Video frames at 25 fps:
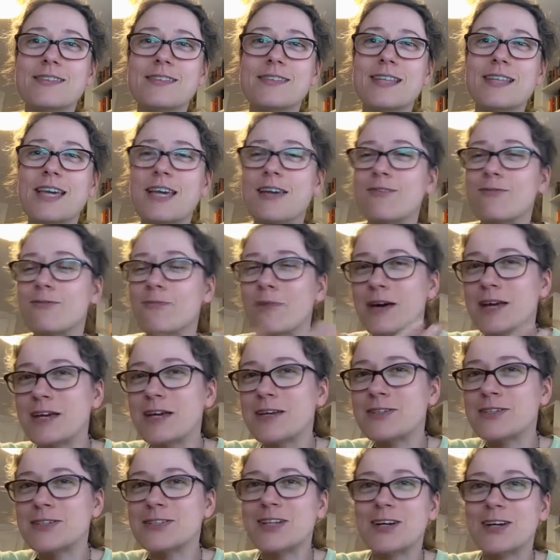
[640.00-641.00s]
Dave, might
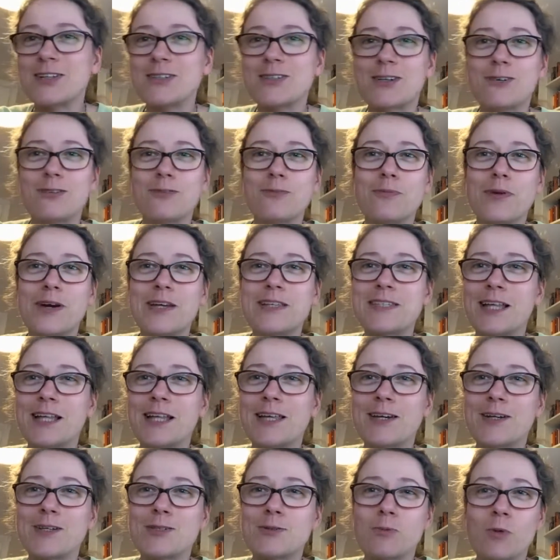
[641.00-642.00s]
you start off by
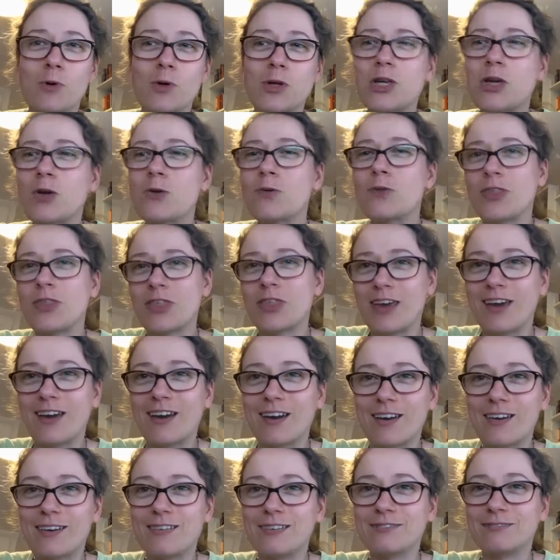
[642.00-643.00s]
telling us what you
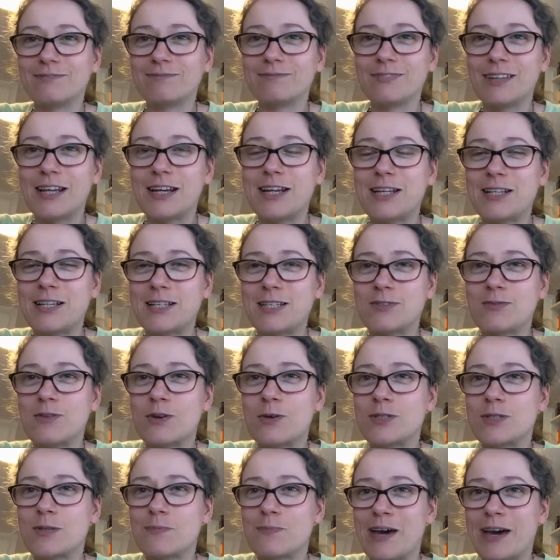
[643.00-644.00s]
think an
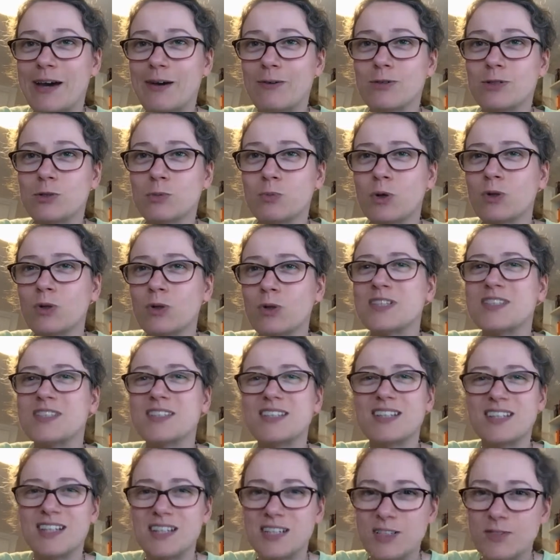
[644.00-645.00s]
interview is about? What is
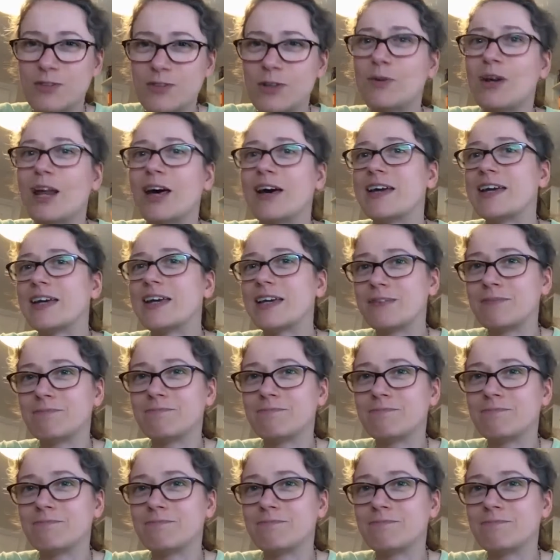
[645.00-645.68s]
an interview like?